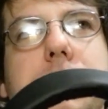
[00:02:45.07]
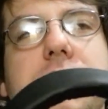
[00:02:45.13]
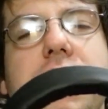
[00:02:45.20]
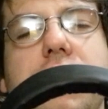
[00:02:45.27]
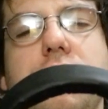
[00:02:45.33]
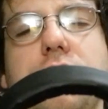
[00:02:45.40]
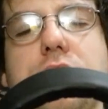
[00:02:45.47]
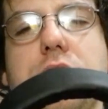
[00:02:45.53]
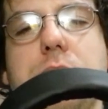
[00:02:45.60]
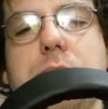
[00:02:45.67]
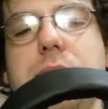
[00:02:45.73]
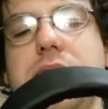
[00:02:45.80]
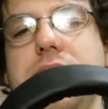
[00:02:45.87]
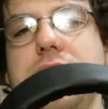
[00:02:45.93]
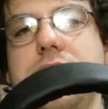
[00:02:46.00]
take over the
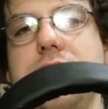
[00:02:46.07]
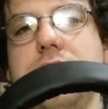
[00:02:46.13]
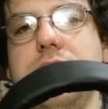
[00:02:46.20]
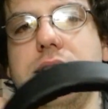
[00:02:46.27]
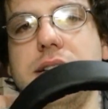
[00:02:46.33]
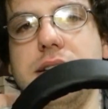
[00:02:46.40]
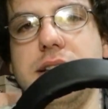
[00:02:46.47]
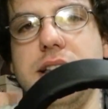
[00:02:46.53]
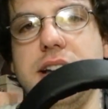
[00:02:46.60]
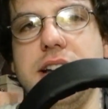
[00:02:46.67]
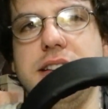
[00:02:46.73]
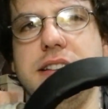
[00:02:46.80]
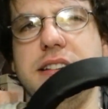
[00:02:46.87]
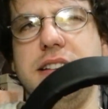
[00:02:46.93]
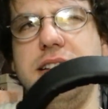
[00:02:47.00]
mids like
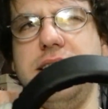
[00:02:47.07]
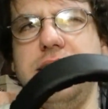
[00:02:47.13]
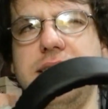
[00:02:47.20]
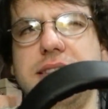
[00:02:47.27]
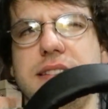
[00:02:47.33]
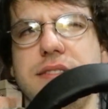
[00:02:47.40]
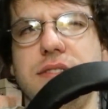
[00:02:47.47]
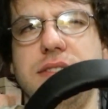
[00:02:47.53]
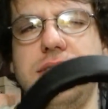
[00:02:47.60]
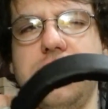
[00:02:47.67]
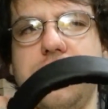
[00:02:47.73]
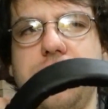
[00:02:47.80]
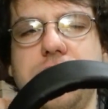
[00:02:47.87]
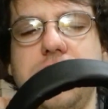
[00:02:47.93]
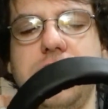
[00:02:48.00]
on the
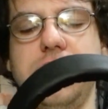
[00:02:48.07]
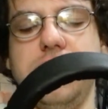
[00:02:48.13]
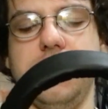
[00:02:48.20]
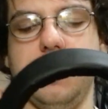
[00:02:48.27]
DT770.